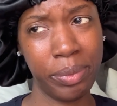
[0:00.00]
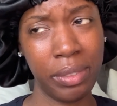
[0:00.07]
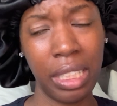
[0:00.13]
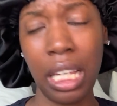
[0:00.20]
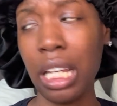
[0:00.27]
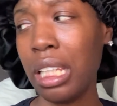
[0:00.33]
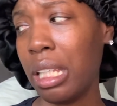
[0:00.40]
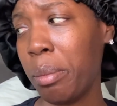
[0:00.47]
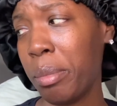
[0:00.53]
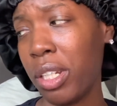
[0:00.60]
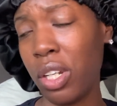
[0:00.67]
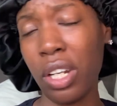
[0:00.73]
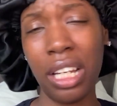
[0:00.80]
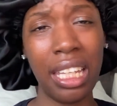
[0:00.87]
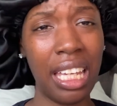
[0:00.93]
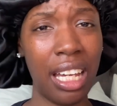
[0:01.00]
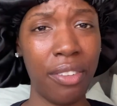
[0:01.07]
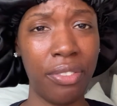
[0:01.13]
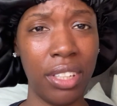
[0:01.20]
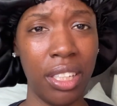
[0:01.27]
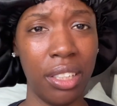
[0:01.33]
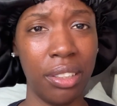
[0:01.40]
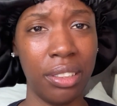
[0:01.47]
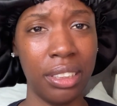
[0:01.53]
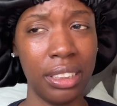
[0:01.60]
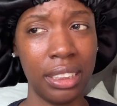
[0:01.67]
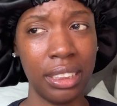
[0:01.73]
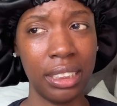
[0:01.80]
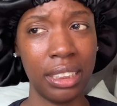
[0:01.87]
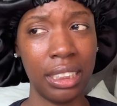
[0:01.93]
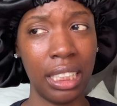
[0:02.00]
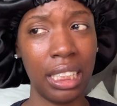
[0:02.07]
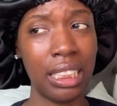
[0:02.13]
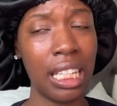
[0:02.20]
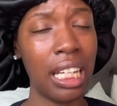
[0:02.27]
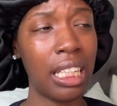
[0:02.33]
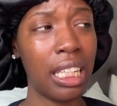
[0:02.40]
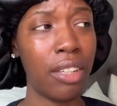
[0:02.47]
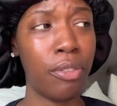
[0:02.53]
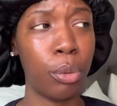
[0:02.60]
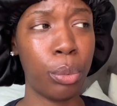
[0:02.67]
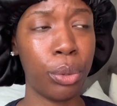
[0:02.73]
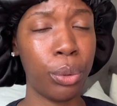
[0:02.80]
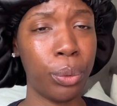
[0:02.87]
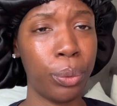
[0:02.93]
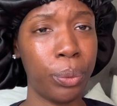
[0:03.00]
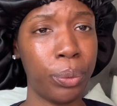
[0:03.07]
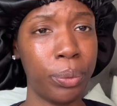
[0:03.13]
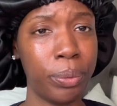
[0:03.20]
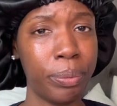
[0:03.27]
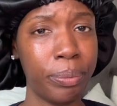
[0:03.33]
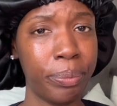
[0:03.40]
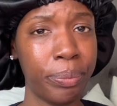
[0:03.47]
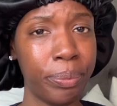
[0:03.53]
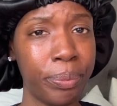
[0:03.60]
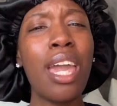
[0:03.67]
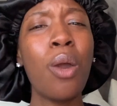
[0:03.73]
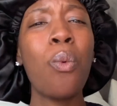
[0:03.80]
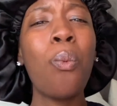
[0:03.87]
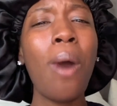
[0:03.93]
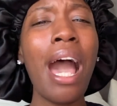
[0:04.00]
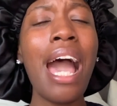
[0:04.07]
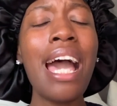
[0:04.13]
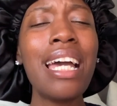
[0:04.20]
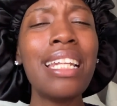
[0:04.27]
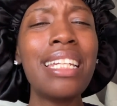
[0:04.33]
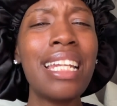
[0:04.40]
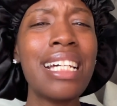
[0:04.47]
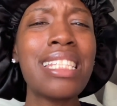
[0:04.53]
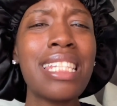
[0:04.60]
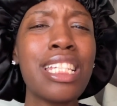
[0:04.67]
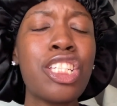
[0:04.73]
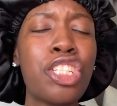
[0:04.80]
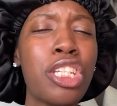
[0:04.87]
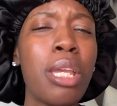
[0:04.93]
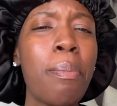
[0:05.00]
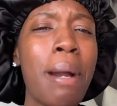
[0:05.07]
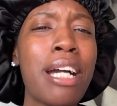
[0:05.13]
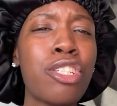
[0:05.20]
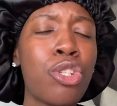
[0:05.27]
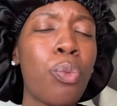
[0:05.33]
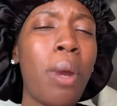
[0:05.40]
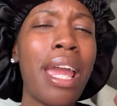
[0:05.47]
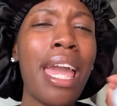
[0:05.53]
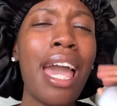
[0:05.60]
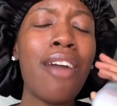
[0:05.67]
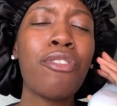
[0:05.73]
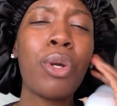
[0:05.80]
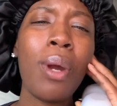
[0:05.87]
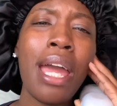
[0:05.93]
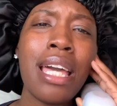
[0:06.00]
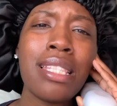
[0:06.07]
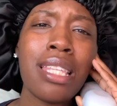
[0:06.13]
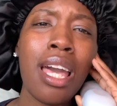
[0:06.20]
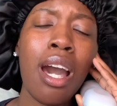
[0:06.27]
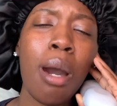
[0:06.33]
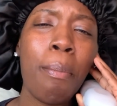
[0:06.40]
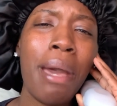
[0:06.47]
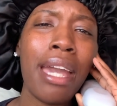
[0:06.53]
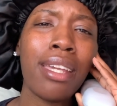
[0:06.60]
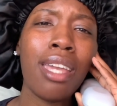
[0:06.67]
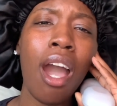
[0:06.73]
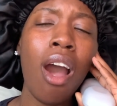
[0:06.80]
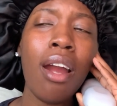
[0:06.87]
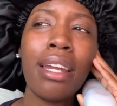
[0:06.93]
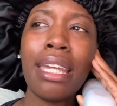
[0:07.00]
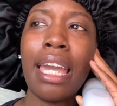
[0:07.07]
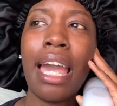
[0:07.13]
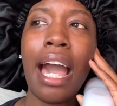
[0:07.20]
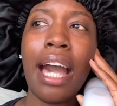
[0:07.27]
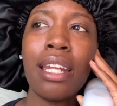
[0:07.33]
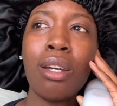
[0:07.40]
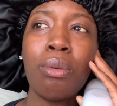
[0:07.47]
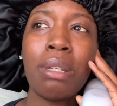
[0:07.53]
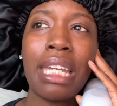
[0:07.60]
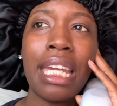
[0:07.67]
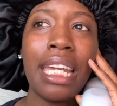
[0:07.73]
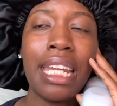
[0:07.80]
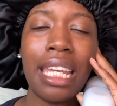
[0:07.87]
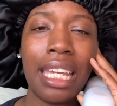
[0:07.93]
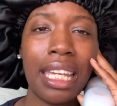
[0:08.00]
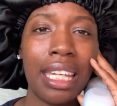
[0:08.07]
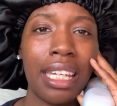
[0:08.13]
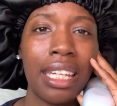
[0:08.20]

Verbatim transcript: Y'all let me know how y'all feel. It's kind of giving rude. And why doesn't she by Sheree have grass in her backyard yet? I don't get it.